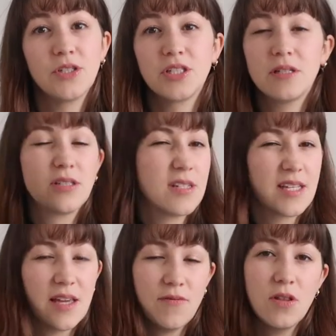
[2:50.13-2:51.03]
which
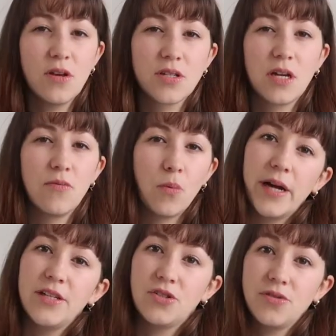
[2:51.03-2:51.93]
doesn't give you those kind of
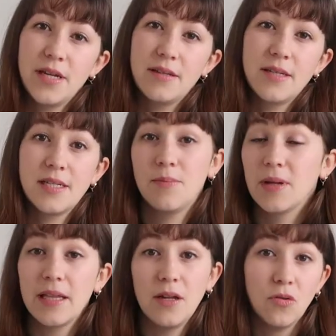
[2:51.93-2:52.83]
white streaks that
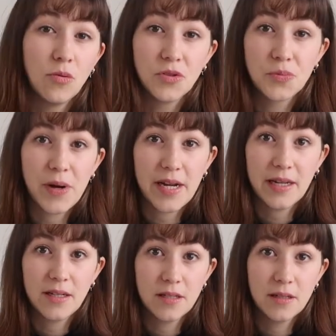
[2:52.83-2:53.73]
typically a normal
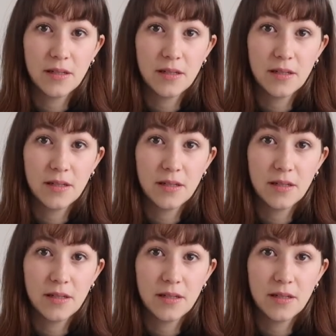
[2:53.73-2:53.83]
spray